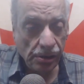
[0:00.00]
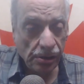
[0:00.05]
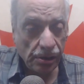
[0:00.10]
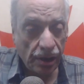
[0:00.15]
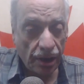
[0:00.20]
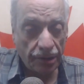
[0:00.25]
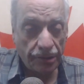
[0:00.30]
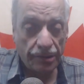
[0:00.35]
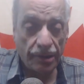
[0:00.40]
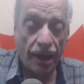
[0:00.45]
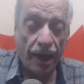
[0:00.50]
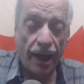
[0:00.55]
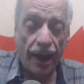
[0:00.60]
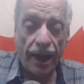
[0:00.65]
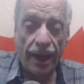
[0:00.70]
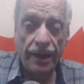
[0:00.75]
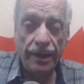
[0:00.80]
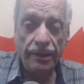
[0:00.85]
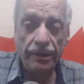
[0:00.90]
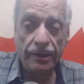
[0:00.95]
Because
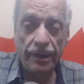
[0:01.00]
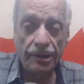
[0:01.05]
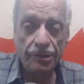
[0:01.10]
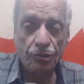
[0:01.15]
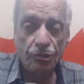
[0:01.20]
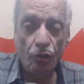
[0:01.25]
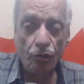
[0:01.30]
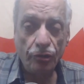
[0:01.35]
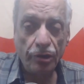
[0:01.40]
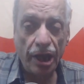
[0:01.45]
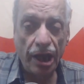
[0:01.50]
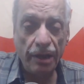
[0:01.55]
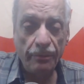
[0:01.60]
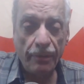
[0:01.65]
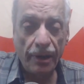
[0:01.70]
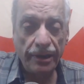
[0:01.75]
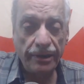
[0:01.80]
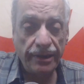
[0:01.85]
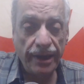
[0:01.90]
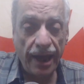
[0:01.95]
I just go day
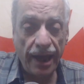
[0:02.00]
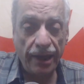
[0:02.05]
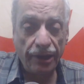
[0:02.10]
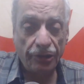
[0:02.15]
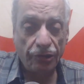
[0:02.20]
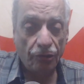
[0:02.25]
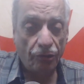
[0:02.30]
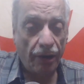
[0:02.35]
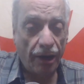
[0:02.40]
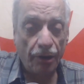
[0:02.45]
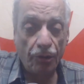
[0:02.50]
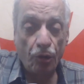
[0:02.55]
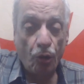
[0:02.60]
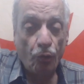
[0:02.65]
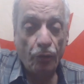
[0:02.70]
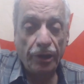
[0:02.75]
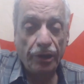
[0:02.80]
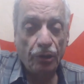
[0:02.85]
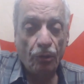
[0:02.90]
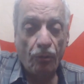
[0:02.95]
by day, so I
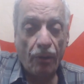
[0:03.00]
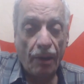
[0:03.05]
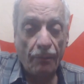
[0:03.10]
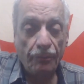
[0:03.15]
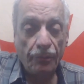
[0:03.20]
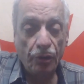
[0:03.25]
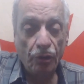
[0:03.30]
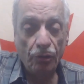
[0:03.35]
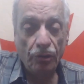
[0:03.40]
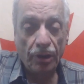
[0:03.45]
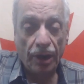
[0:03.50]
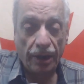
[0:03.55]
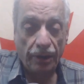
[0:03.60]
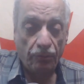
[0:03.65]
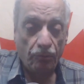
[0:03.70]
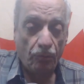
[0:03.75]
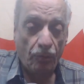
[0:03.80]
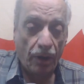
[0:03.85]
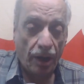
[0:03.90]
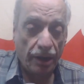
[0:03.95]
don't even know what I'm doing, like
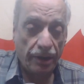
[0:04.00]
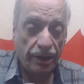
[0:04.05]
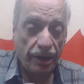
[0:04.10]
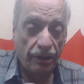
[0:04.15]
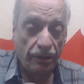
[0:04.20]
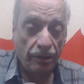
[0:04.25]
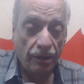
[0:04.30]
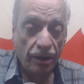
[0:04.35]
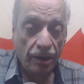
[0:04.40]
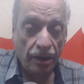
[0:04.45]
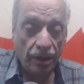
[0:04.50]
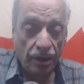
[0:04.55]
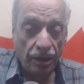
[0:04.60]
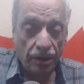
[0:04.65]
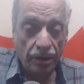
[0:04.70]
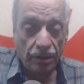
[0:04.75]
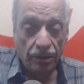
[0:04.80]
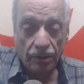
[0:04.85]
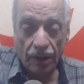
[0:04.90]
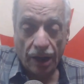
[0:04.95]
what I did.
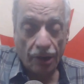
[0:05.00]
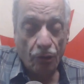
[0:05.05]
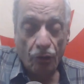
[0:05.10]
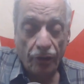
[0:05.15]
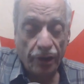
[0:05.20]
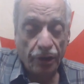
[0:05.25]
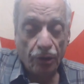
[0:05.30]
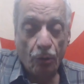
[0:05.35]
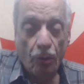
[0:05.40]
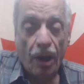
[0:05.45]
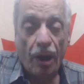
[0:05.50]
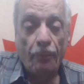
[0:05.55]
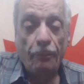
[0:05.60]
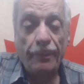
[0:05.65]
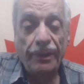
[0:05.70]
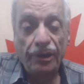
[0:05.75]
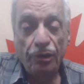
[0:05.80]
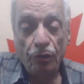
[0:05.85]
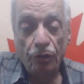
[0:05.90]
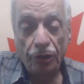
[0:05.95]
I don't even know what I'll
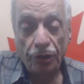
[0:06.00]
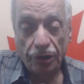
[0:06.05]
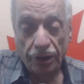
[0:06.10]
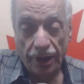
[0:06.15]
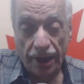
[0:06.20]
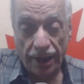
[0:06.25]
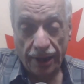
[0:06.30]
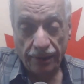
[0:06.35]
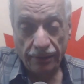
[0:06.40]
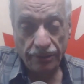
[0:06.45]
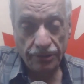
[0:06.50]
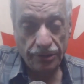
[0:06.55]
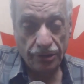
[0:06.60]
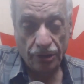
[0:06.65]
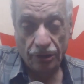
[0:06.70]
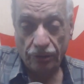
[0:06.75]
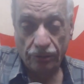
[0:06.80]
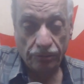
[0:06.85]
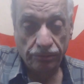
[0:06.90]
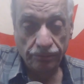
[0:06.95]
be doing today.
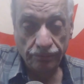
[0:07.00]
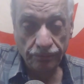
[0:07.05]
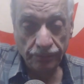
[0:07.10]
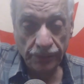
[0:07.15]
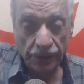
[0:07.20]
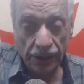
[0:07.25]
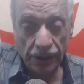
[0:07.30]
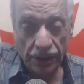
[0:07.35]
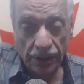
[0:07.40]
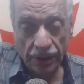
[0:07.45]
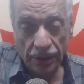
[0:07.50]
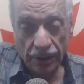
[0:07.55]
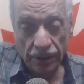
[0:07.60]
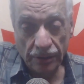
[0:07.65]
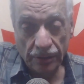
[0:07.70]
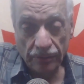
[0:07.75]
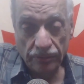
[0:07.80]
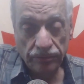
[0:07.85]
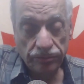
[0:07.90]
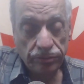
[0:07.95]
So
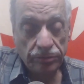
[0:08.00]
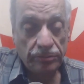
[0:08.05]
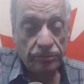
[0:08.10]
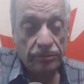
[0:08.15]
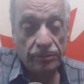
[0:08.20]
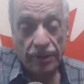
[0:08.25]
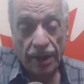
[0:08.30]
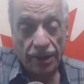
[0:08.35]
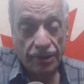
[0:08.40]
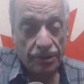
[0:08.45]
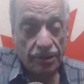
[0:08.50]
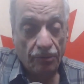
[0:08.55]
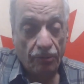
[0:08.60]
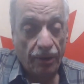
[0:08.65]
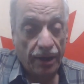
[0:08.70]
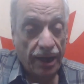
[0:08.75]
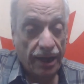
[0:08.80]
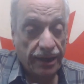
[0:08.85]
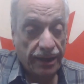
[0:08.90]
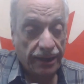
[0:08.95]
that's the
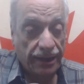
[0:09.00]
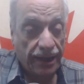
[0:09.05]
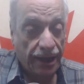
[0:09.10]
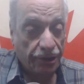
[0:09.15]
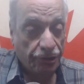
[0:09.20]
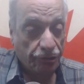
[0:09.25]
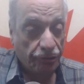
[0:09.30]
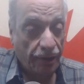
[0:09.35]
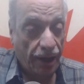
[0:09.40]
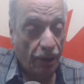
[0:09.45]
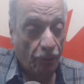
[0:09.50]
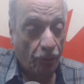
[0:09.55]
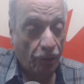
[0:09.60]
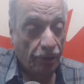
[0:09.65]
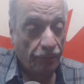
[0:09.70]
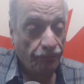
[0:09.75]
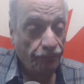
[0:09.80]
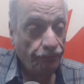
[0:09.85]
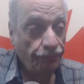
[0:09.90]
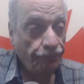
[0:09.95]
way I can answer that one.